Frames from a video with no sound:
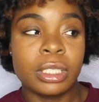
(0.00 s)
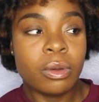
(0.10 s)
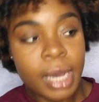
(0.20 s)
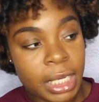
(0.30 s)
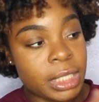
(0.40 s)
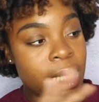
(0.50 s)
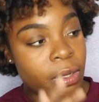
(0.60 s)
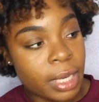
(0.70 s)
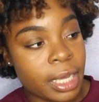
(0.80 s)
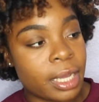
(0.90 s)
and wallets, I ain't
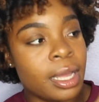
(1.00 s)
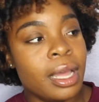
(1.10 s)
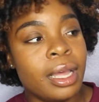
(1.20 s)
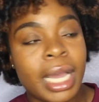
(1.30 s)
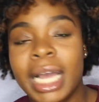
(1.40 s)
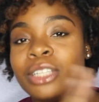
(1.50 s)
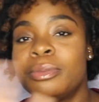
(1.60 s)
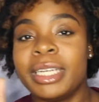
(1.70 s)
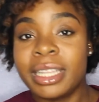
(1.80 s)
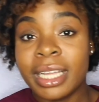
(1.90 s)
gonna lie. I got too
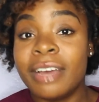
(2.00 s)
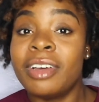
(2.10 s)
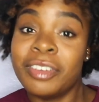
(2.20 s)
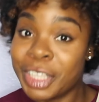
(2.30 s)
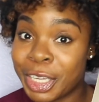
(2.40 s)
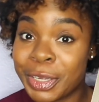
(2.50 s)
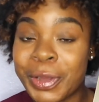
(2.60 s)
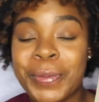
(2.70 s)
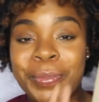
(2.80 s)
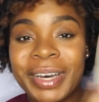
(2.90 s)
many of everything.
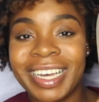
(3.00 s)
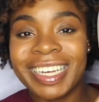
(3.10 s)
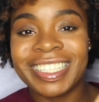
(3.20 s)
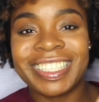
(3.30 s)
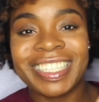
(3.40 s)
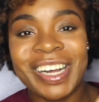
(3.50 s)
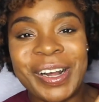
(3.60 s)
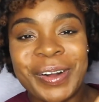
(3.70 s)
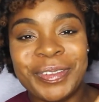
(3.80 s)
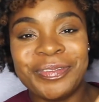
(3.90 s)
But it's
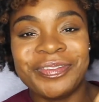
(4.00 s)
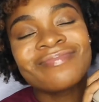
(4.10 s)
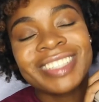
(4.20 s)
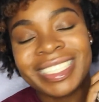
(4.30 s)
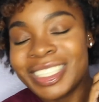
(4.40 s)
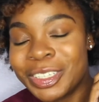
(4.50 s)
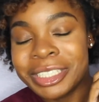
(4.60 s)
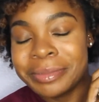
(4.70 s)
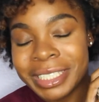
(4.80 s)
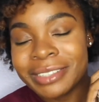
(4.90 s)
a
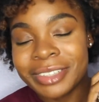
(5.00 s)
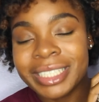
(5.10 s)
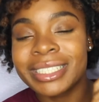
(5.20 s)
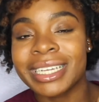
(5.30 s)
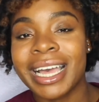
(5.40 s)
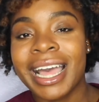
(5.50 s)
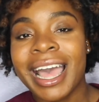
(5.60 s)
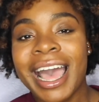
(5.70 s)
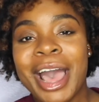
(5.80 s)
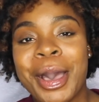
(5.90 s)
girl's best friend.
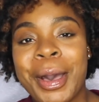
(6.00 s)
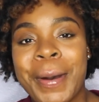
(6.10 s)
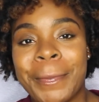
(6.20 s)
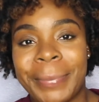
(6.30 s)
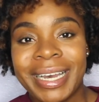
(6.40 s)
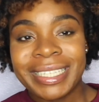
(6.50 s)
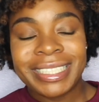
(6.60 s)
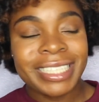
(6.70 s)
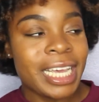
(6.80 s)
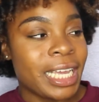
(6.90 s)
But
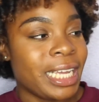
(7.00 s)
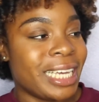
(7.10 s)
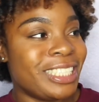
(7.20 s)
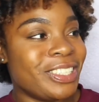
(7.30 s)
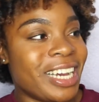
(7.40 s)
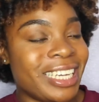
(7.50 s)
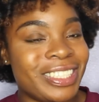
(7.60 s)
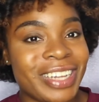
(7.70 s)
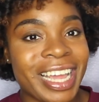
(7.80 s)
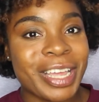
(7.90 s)
yes, you guys,
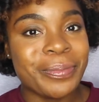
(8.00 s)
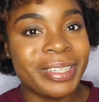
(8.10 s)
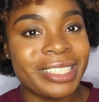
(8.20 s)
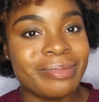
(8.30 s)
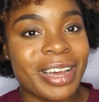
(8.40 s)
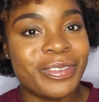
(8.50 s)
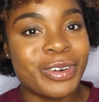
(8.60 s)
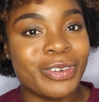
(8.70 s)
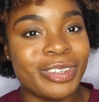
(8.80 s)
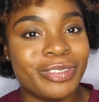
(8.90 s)
so that completes my
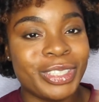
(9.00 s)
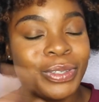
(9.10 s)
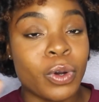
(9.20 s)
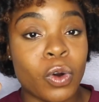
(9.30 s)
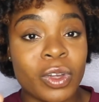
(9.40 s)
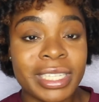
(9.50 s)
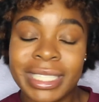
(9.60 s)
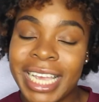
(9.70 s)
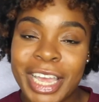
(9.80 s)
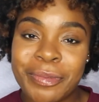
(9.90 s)
full review on this
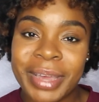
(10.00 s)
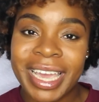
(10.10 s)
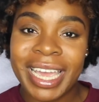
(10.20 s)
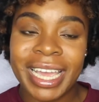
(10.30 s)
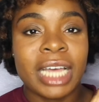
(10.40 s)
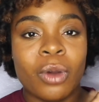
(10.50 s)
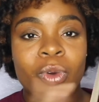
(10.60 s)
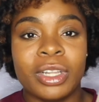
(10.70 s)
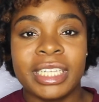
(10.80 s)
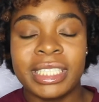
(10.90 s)
handbag. I
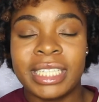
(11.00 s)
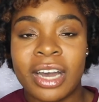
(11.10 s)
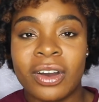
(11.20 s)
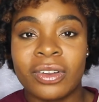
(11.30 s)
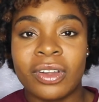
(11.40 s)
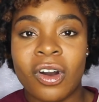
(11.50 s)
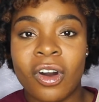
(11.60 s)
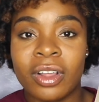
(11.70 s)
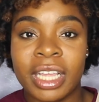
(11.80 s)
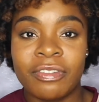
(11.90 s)
will list down
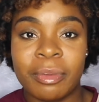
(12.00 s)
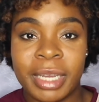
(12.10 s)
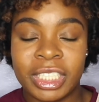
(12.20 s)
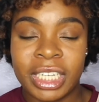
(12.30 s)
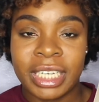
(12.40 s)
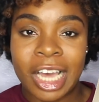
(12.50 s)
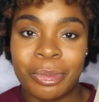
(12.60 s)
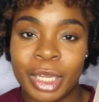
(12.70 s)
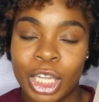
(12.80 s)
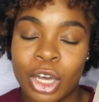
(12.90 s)
all the information down
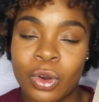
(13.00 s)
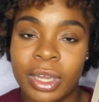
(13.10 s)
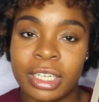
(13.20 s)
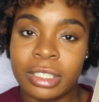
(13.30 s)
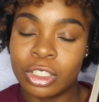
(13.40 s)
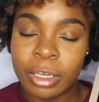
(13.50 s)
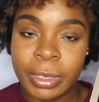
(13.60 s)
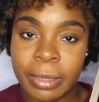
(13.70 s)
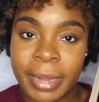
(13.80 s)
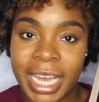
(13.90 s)
below in the
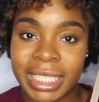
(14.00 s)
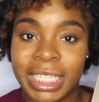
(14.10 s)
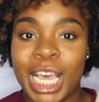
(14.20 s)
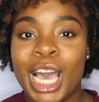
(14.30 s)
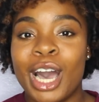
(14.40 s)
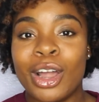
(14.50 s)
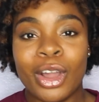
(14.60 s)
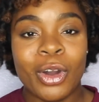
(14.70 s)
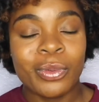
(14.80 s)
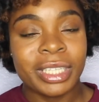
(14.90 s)
description box,
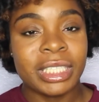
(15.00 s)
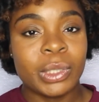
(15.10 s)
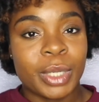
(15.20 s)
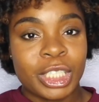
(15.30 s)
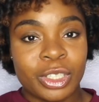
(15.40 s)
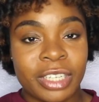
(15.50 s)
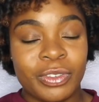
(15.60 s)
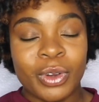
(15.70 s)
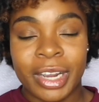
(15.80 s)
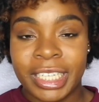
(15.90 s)
along with this sweatshirt if
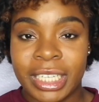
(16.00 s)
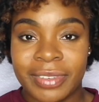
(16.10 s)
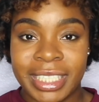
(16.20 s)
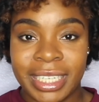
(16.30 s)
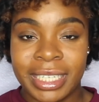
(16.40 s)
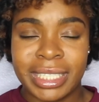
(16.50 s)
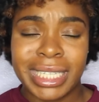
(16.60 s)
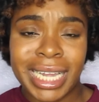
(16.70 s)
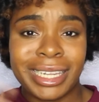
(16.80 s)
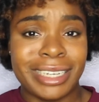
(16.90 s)
you are interested in this.
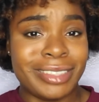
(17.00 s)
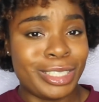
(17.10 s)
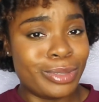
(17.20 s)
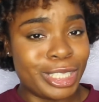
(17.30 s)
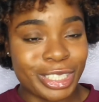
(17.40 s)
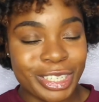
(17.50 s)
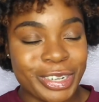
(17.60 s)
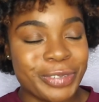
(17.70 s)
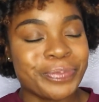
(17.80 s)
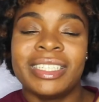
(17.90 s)
I love this sweatshirt,
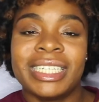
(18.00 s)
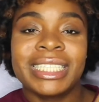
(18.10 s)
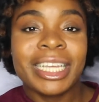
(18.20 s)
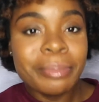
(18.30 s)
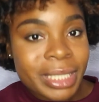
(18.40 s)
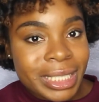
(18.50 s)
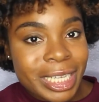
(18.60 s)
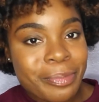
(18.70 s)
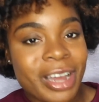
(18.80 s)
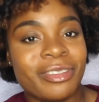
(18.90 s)
y'all. So this completes
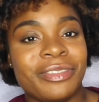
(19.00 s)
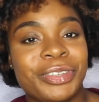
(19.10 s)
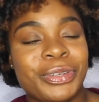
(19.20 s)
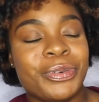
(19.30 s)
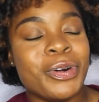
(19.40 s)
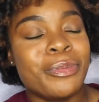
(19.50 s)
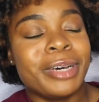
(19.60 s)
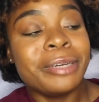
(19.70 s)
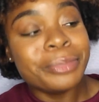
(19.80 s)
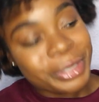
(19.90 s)
my review on
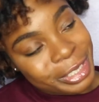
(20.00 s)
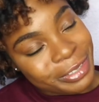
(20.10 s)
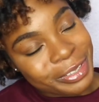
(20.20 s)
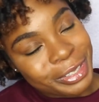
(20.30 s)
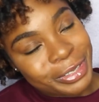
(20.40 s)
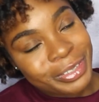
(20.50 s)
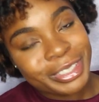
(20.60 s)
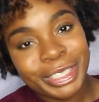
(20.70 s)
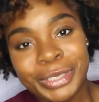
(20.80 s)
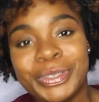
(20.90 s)
my beautiful
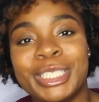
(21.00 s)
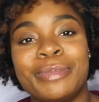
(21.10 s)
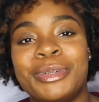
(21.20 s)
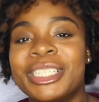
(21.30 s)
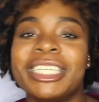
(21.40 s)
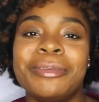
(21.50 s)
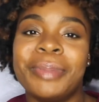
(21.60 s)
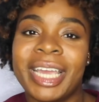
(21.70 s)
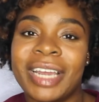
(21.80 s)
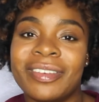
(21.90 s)
newest Poléne
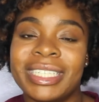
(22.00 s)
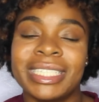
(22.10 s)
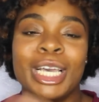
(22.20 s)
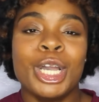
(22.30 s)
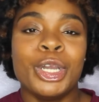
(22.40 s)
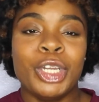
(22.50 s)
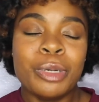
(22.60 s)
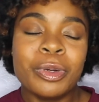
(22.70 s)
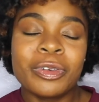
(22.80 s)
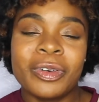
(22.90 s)
Paris
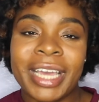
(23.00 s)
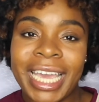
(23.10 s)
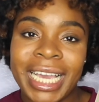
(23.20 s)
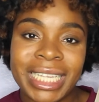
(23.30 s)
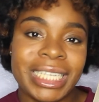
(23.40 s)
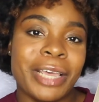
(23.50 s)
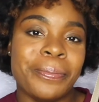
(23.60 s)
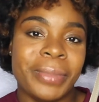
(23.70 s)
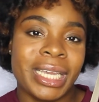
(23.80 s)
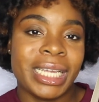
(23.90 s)
Numero 8
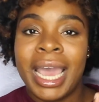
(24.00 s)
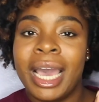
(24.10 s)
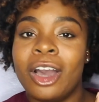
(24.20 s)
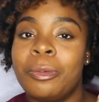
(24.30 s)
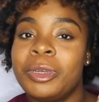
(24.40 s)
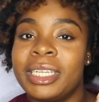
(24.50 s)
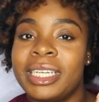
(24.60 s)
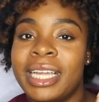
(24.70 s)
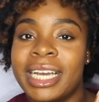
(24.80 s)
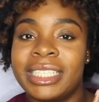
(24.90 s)
Mini. I hope you
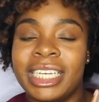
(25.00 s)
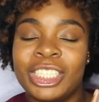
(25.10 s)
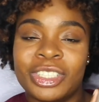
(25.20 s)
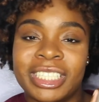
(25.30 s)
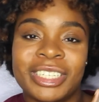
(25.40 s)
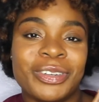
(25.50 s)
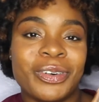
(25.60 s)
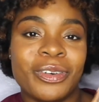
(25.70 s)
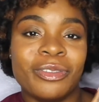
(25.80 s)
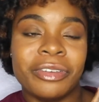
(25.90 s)
did actually enjoy this good
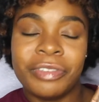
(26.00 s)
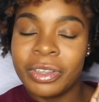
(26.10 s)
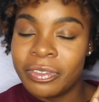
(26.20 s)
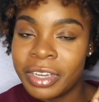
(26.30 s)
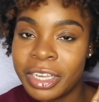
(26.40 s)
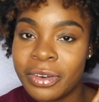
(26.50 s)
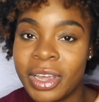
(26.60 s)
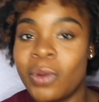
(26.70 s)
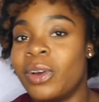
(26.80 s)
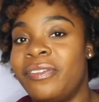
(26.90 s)
old review video
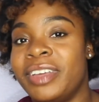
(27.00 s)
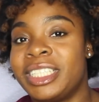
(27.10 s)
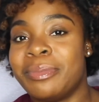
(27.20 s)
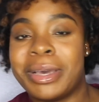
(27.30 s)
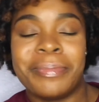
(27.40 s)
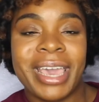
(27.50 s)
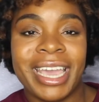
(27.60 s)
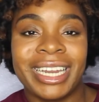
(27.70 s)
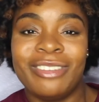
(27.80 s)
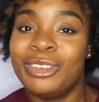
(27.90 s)
and what fits in my bag.
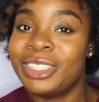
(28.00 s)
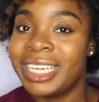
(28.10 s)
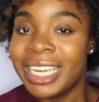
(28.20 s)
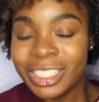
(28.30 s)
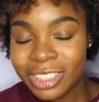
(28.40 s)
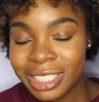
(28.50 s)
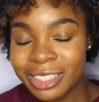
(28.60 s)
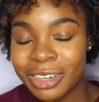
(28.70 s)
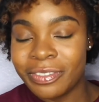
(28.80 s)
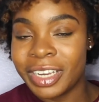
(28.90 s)
And if you did enjoy this good
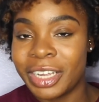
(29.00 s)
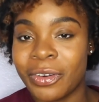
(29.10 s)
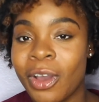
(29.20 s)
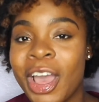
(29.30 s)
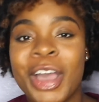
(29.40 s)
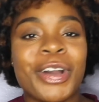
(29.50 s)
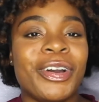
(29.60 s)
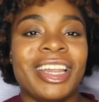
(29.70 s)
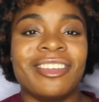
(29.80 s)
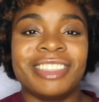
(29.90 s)
old video, go
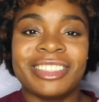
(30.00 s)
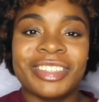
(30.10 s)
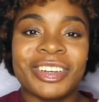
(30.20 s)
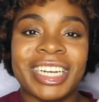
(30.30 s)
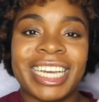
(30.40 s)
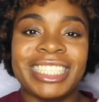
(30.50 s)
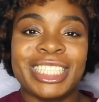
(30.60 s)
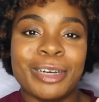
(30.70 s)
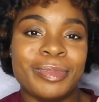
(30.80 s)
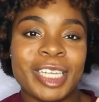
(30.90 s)
ahead and give this video a nice
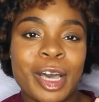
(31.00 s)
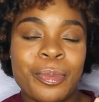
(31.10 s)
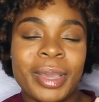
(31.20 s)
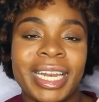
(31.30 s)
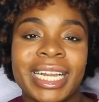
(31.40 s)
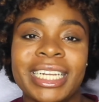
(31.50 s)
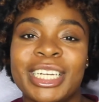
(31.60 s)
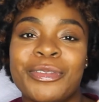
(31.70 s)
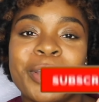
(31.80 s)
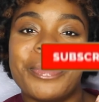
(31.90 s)
thumbs up, and click
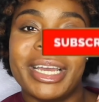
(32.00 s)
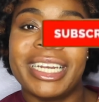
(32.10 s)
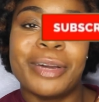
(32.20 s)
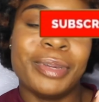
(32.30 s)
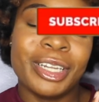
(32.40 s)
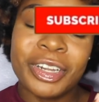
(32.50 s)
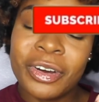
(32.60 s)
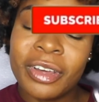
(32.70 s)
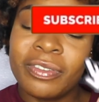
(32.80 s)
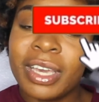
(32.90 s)
the red button down below
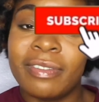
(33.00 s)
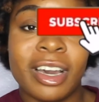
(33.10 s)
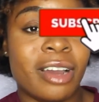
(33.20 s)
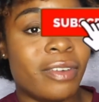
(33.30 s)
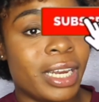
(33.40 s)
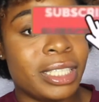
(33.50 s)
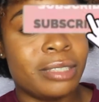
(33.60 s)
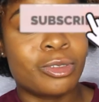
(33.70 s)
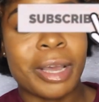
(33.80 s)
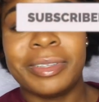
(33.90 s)
if you have not already.
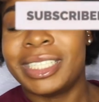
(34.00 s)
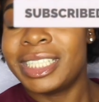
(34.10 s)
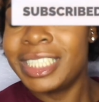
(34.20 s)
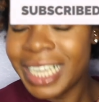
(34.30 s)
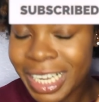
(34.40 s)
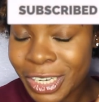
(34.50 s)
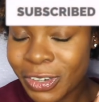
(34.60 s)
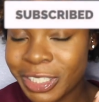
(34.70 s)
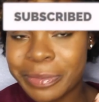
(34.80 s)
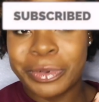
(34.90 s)
Subscribe to this channel,
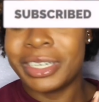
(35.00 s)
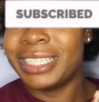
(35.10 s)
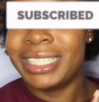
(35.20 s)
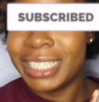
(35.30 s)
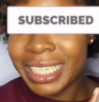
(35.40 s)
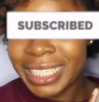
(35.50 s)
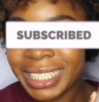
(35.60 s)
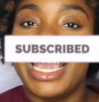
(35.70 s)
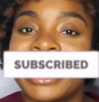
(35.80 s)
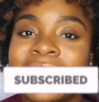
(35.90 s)
support a sis,
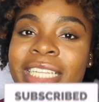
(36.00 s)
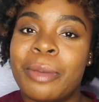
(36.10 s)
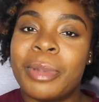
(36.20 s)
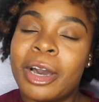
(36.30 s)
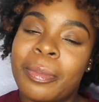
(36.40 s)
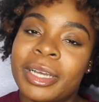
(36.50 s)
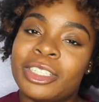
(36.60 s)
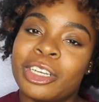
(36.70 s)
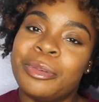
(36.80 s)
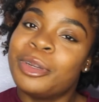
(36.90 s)
and click that bell button so
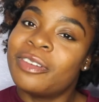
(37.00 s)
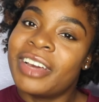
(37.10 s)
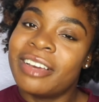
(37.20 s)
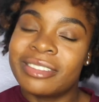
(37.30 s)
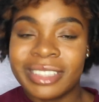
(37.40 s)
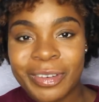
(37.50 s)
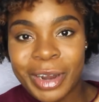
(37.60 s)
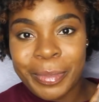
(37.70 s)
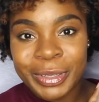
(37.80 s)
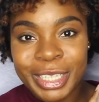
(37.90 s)
you can be notified every single time when I
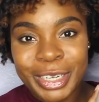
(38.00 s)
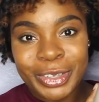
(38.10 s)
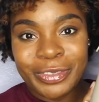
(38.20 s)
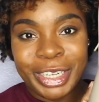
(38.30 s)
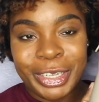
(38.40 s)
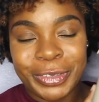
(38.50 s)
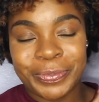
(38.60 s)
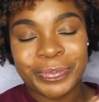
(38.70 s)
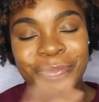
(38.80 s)
post a new video.